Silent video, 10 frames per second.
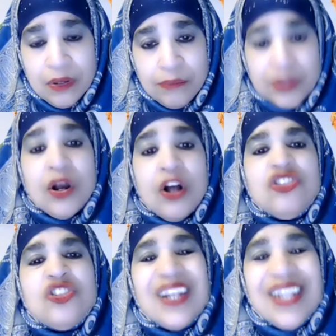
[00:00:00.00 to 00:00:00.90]

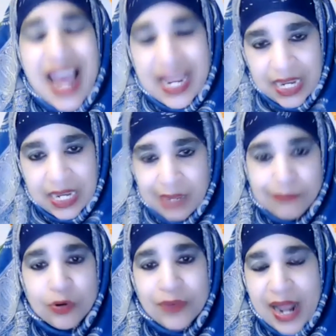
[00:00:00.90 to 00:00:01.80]
because you're lacking in
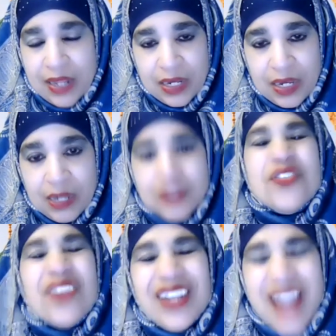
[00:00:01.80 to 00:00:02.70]
morality.
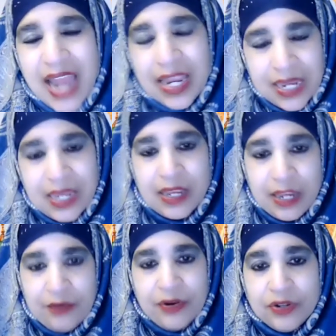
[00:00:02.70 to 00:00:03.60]
You're lacking in
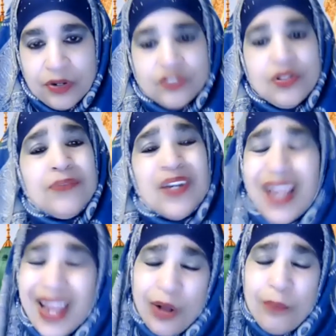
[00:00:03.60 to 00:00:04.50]
character. So I'm going to
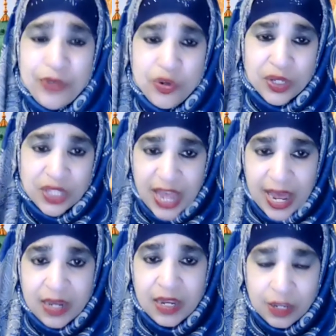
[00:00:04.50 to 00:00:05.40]
help you with that.
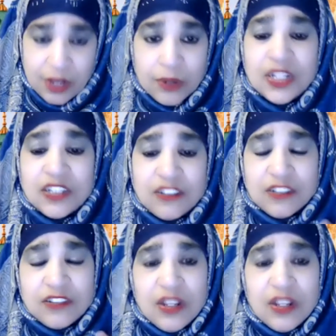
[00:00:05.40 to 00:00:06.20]
You know, this is